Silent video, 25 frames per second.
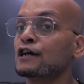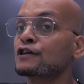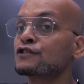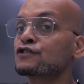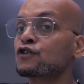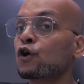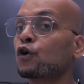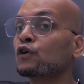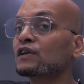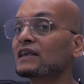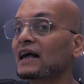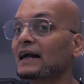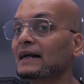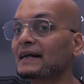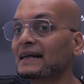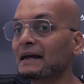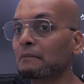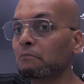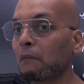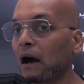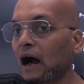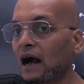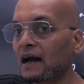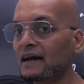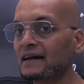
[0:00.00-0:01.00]
so the
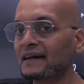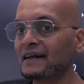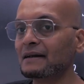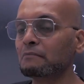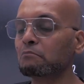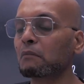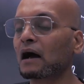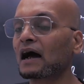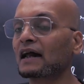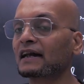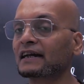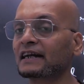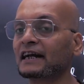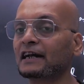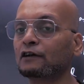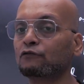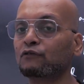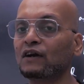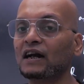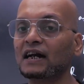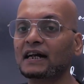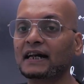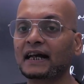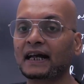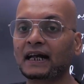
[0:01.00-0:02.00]
demand in market
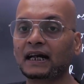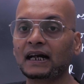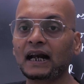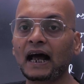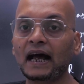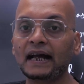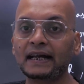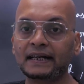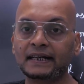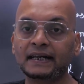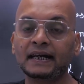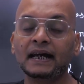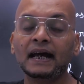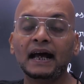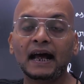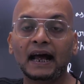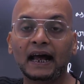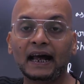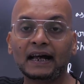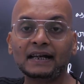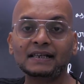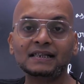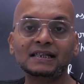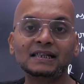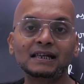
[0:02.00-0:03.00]
will decline
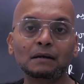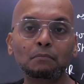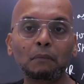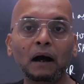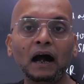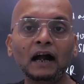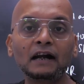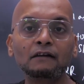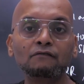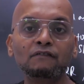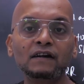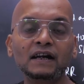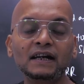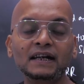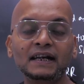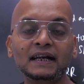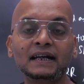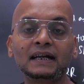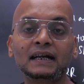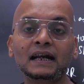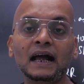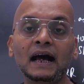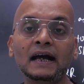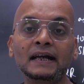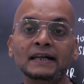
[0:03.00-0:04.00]
as demand will
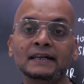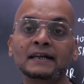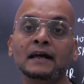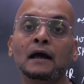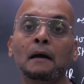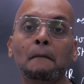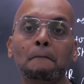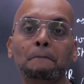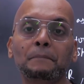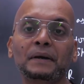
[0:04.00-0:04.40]
decline